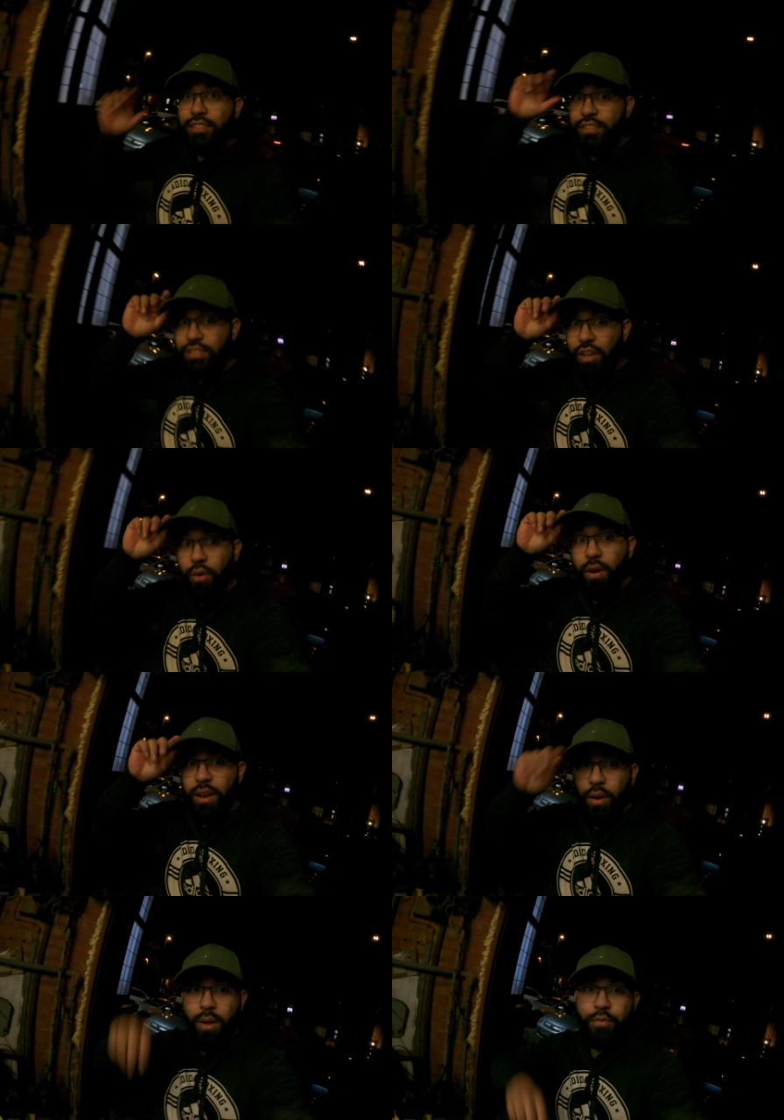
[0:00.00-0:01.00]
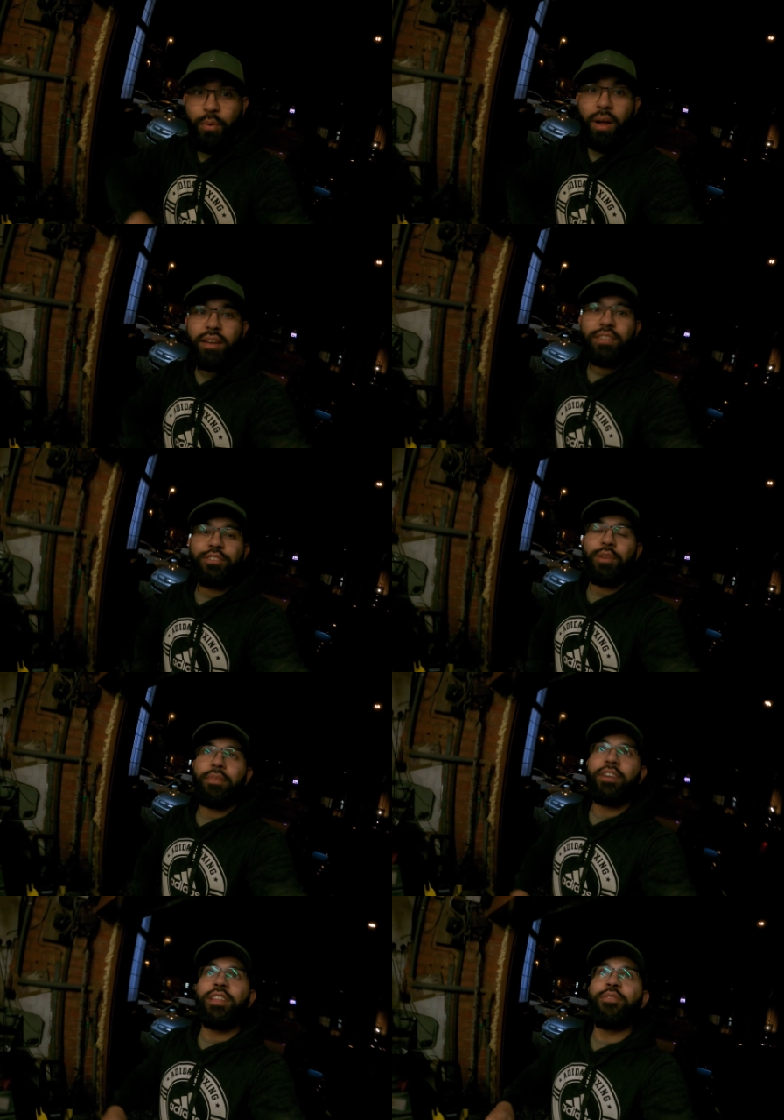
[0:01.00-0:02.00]
So hello everyone, join me
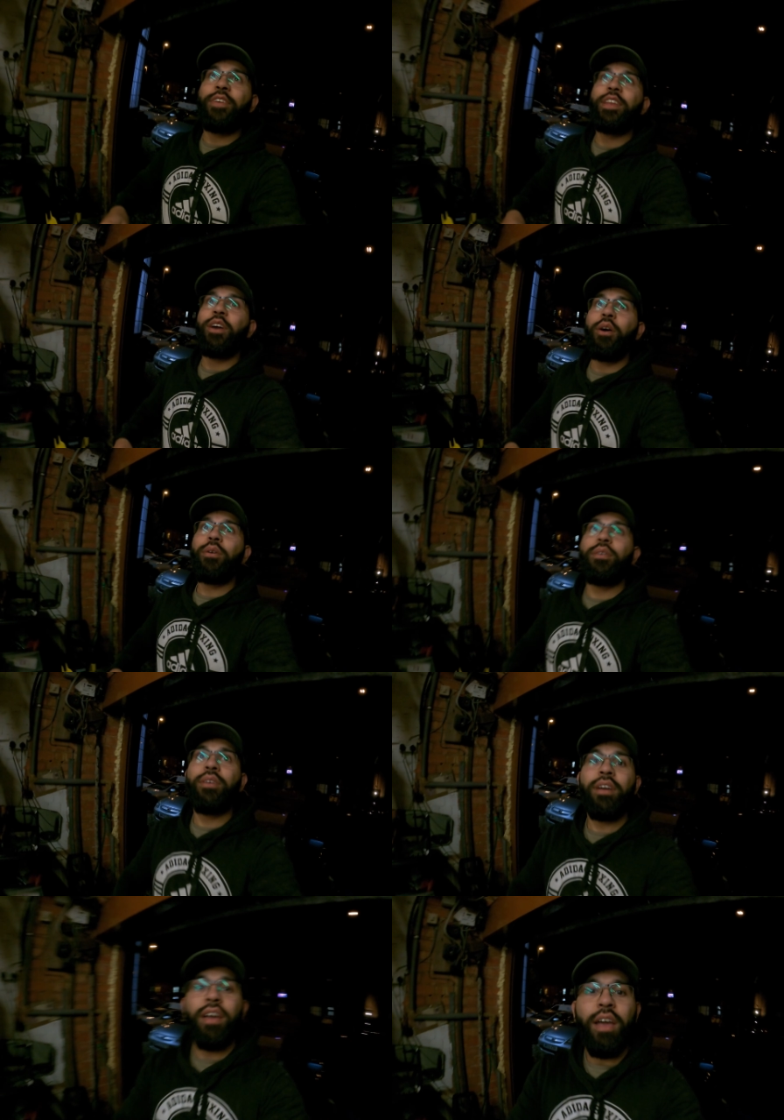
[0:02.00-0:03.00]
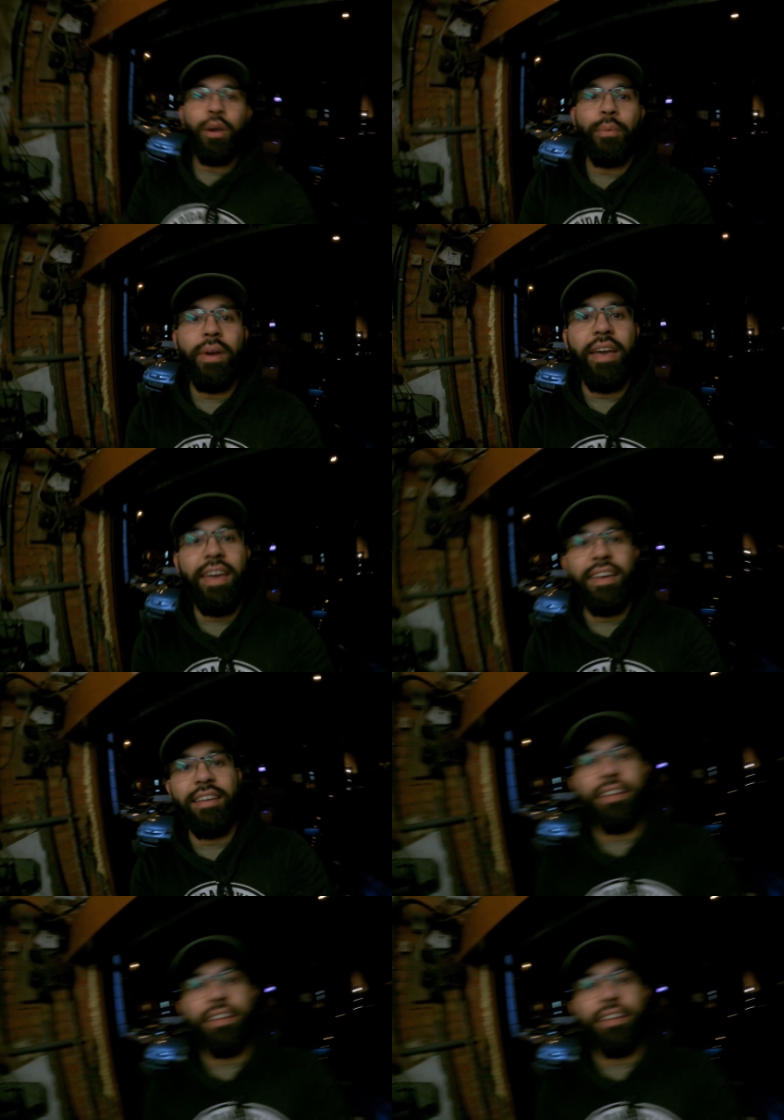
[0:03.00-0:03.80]
in another video where